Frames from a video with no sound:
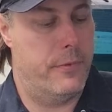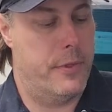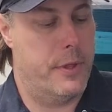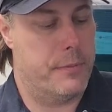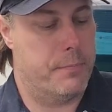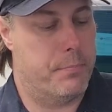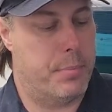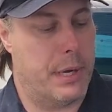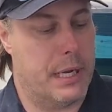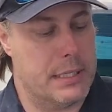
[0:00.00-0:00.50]

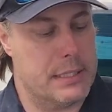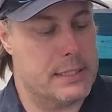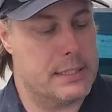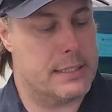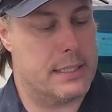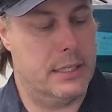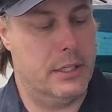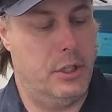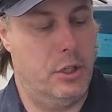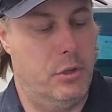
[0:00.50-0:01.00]
The
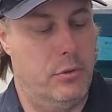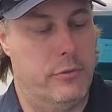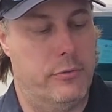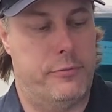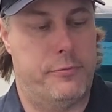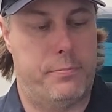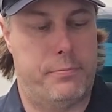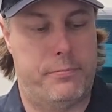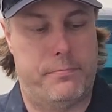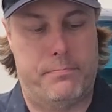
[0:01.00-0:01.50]
buttons that
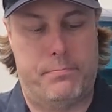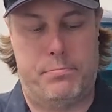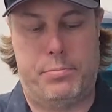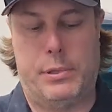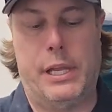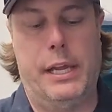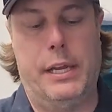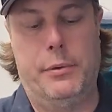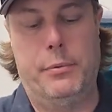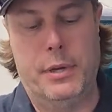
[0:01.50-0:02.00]
you've
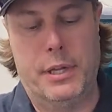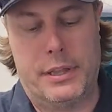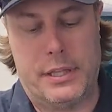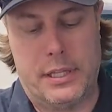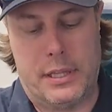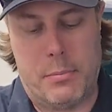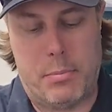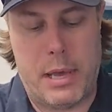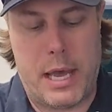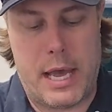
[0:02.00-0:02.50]
played with
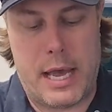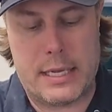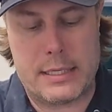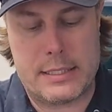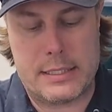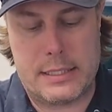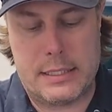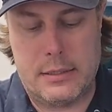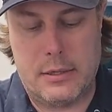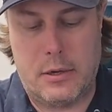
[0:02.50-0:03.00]
in the
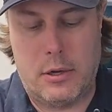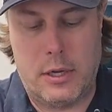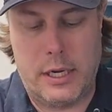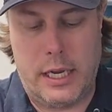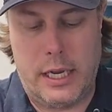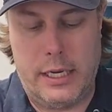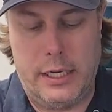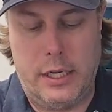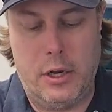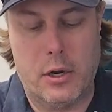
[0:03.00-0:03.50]
past
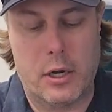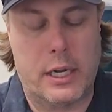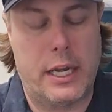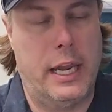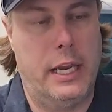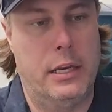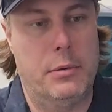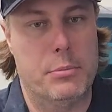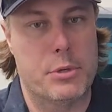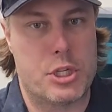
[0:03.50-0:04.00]
on any
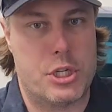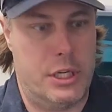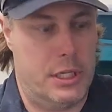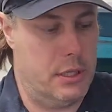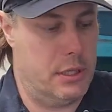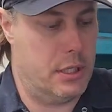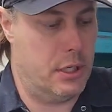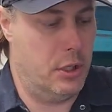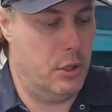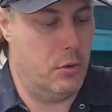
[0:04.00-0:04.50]
arcade
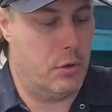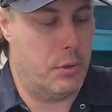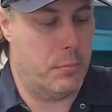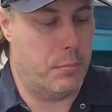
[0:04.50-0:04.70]
machine that you